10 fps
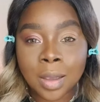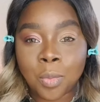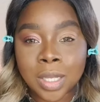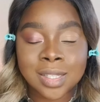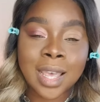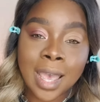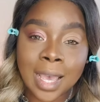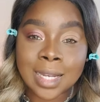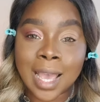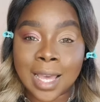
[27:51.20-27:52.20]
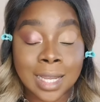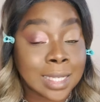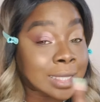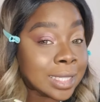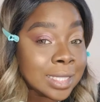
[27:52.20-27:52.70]
went ahead and I
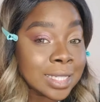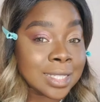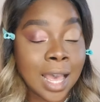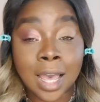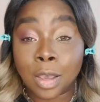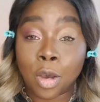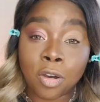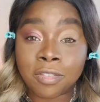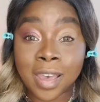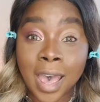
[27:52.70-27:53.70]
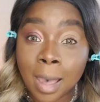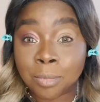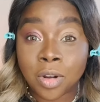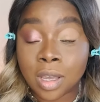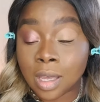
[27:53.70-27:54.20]
did this eye off
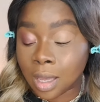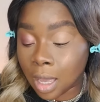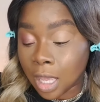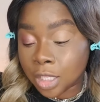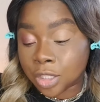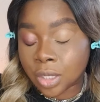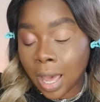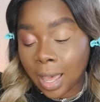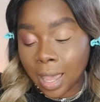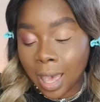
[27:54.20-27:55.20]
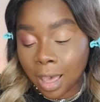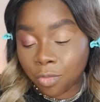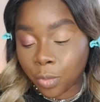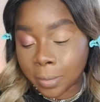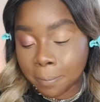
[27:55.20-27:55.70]
camera. So I
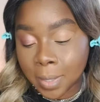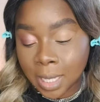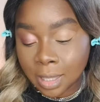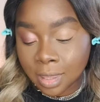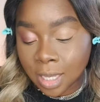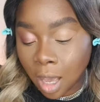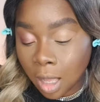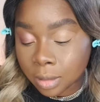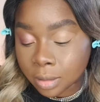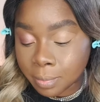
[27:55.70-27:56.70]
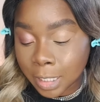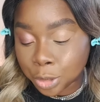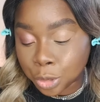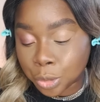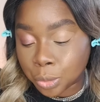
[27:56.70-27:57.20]
have with me the Ultimate
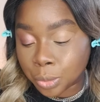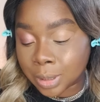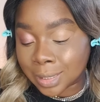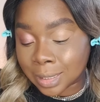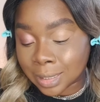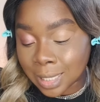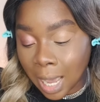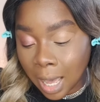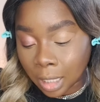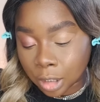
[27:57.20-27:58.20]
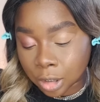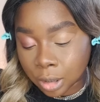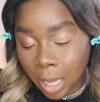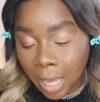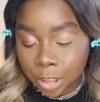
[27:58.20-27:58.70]
Nudes Dark
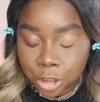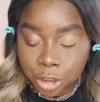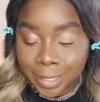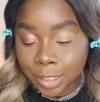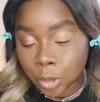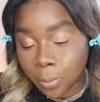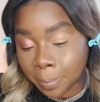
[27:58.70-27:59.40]
Eyeshadow